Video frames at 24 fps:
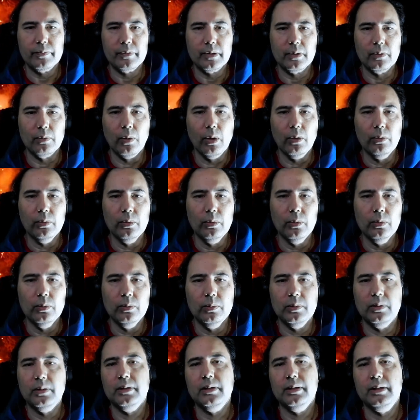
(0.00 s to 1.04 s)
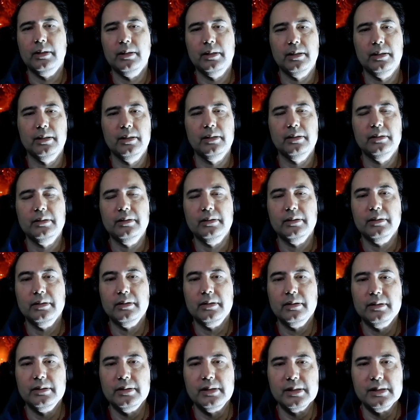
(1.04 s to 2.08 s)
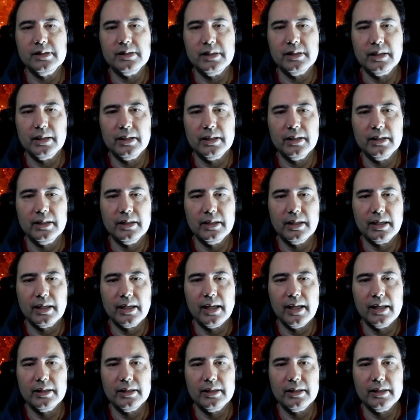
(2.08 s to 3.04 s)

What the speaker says: whoa, just silly. I had